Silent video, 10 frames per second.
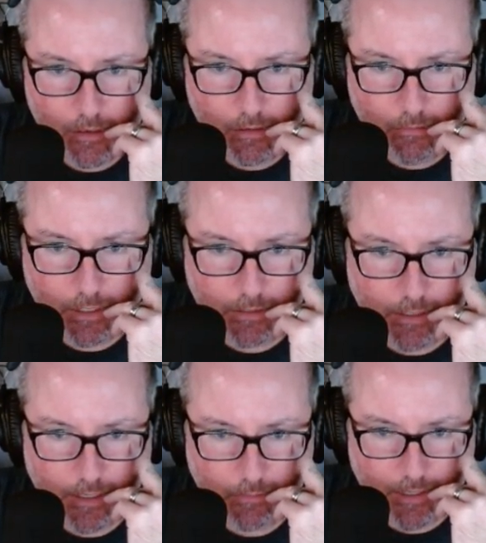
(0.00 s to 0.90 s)
What else
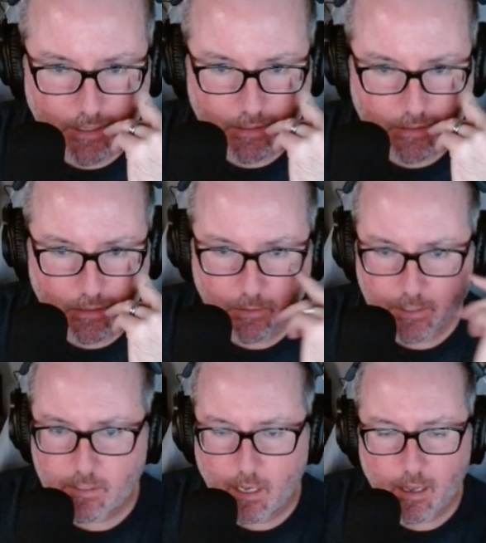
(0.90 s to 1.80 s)
can we then... Oh,
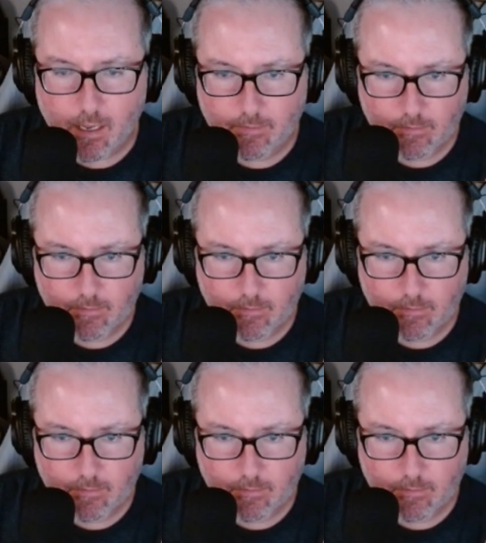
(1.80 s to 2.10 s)
this is high.